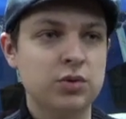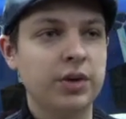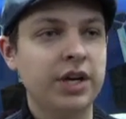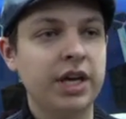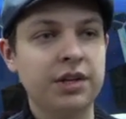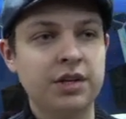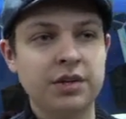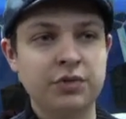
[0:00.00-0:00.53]
We
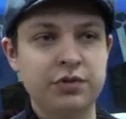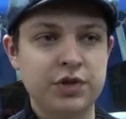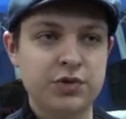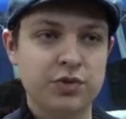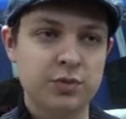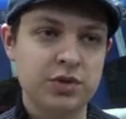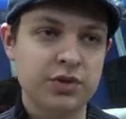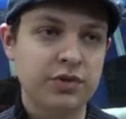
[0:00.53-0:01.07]
get in fish
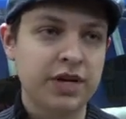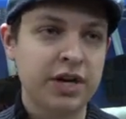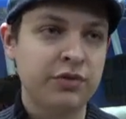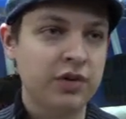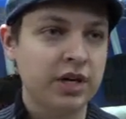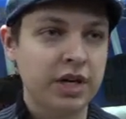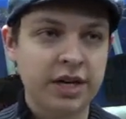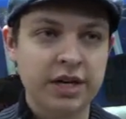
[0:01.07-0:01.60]
from South
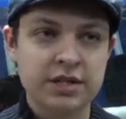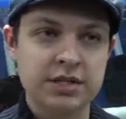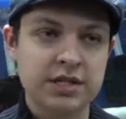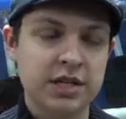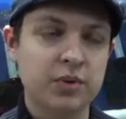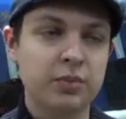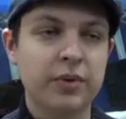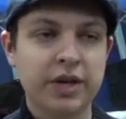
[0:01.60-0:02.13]
Africa and
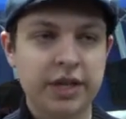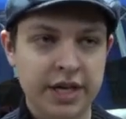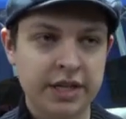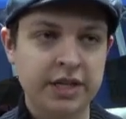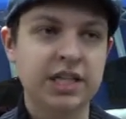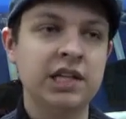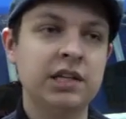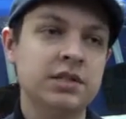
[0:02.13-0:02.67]
sell, but get
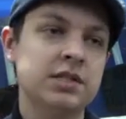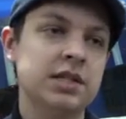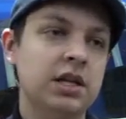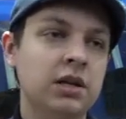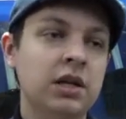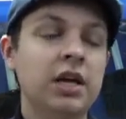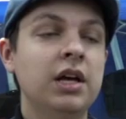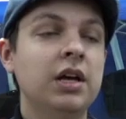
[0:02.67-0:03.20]
in and sell.
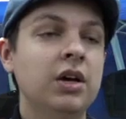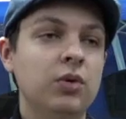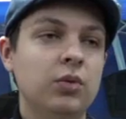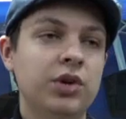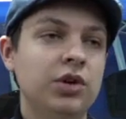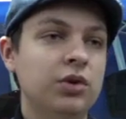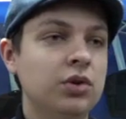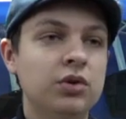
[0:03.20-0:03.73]
We
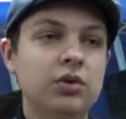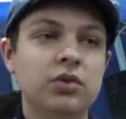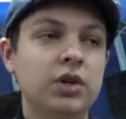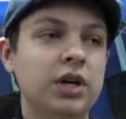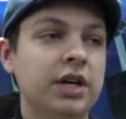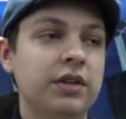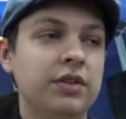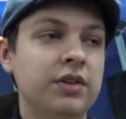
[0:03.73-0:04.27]
do not,
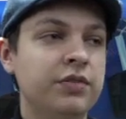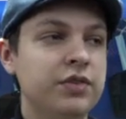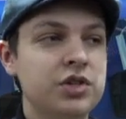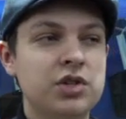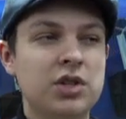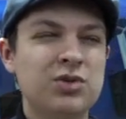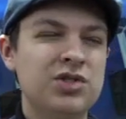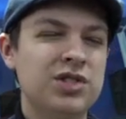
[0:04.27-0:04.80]
the fish
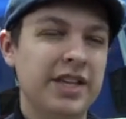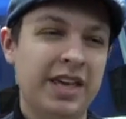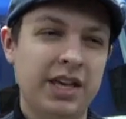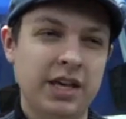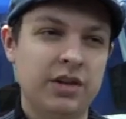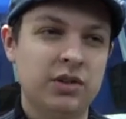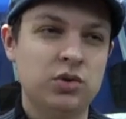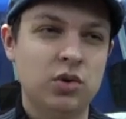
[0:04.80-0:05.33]
don't stay
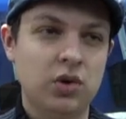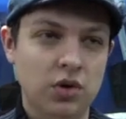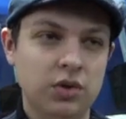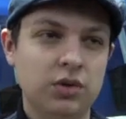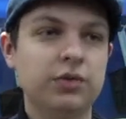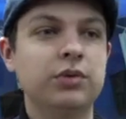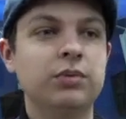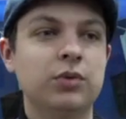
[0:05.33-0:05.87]
here too long
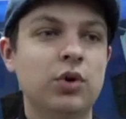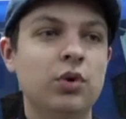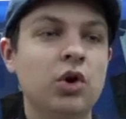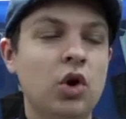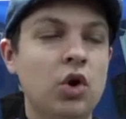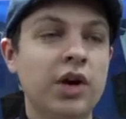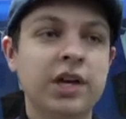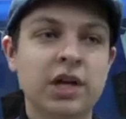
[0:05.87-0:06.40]
or
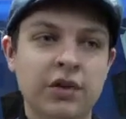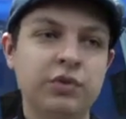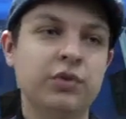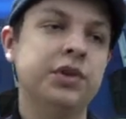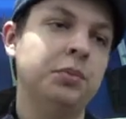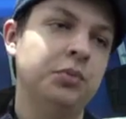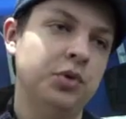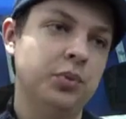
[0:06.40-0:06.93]
long enough for
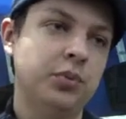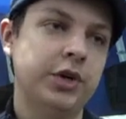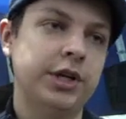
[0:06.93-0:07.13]
them to breed.